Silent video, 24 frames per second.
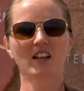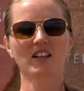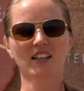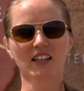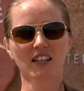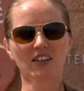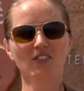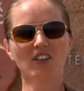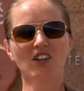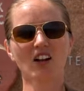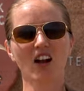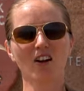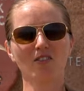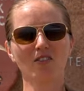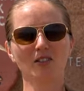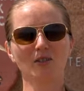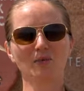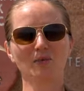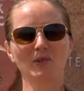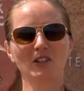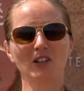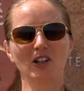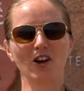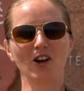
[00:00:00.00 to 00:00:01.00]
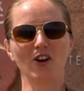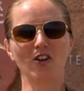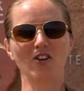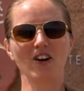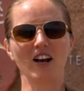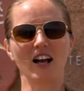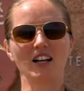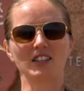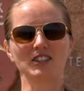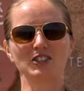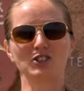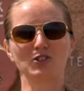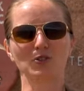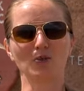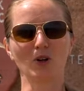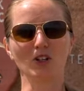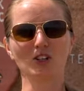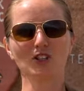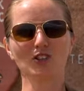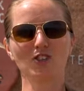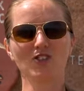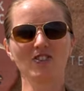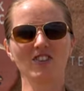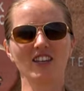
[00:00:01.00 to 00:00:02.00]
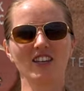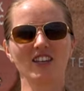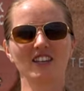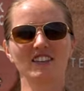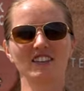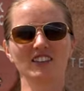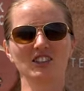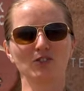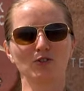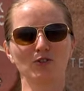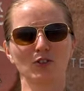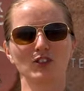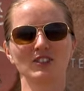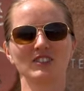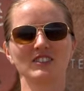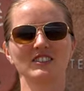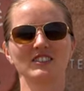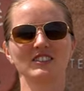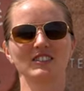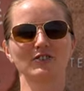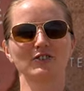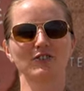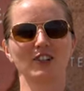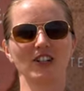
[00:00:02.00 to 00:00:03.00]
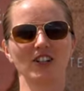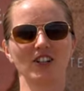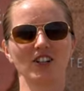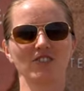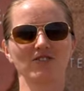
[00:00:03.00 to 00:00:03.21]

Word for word: Leave a comment below as to what you think this forest is afraid